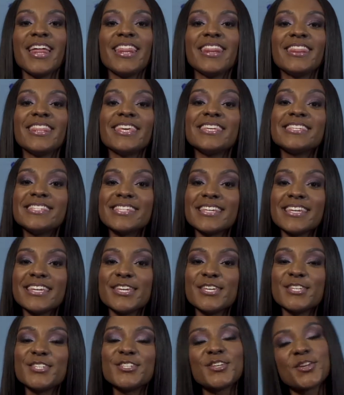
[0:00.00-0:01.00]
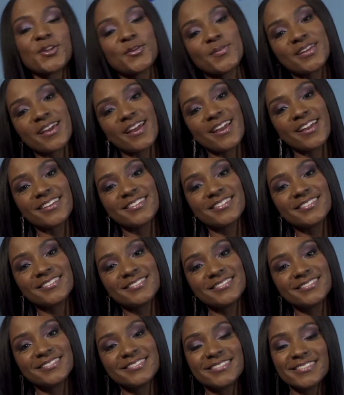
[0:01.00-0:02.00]
This is Q&A,
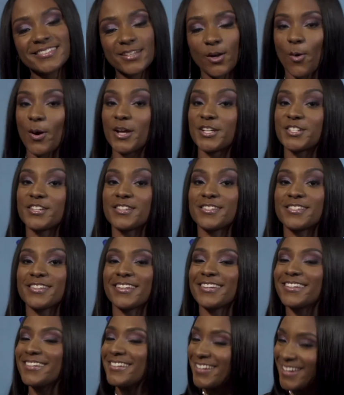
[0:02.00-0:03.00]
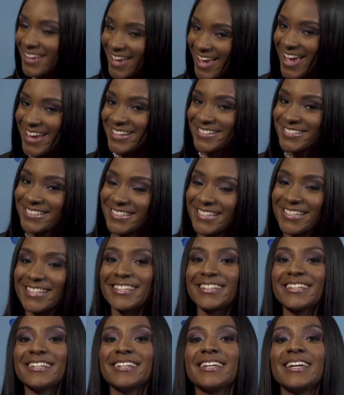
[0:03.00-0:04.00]
questions in Ashley.
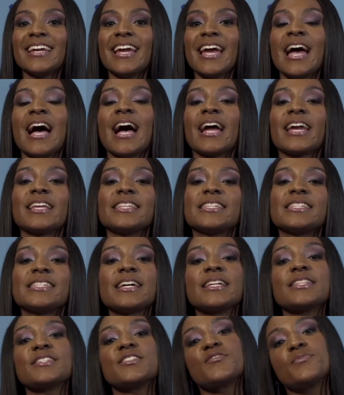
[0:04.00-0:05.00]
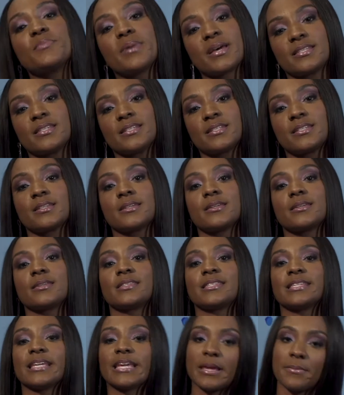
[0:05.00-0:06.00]
I get tons of
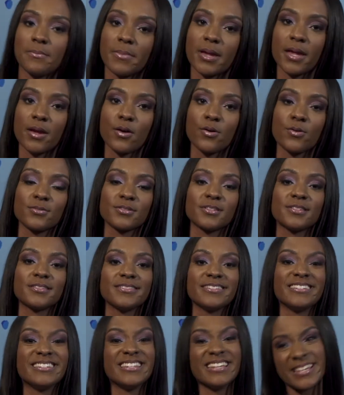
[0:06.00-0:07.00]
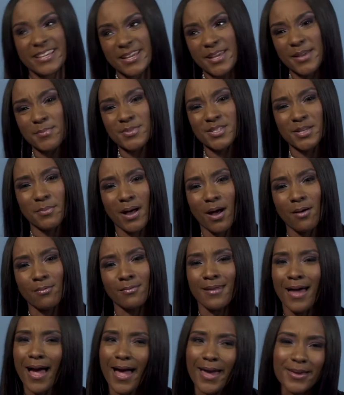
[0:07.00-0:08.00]
messages, emails, DMs about
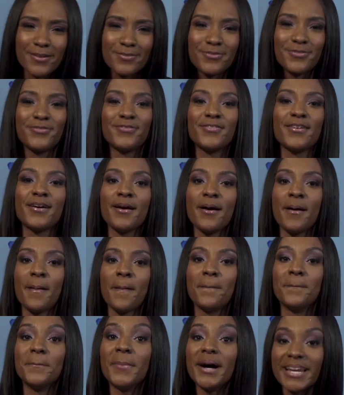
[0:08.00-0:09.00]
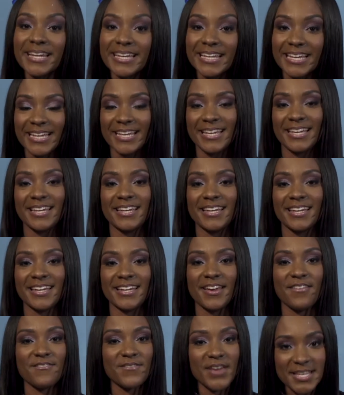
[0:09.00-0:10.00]
life, money,
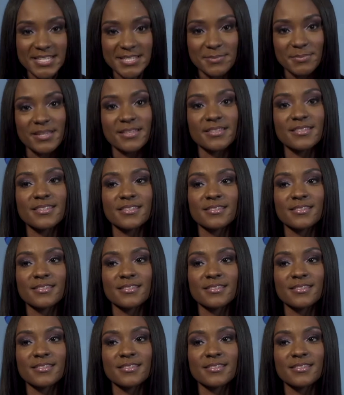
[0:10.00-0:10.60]
investments,